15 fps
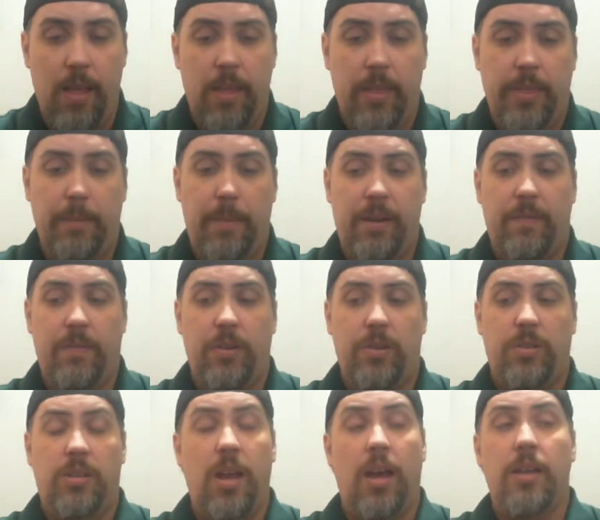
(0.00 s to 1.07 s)
The
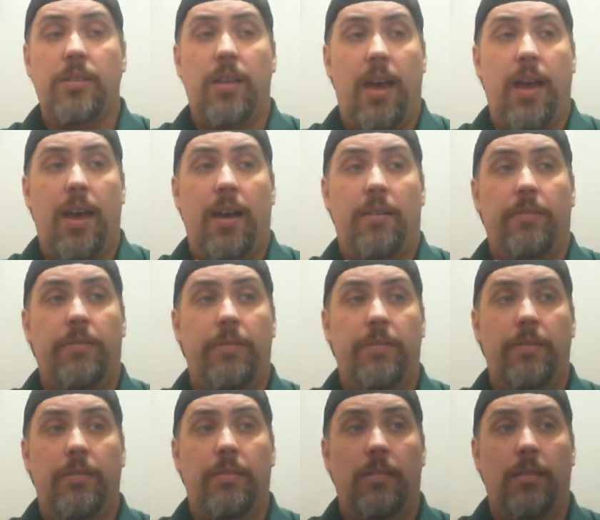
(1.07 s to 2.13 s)
metaverse does have
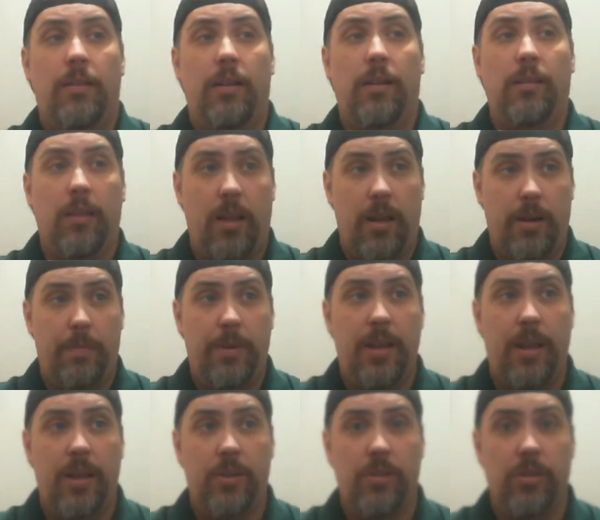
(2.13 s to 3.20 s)
a lot of
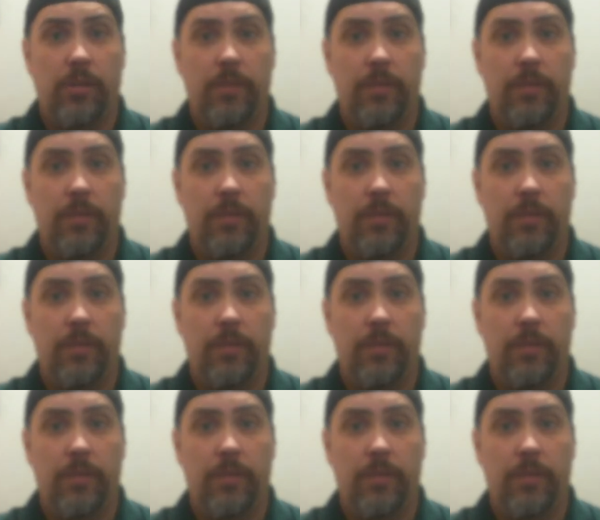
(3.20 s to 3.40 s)
potential.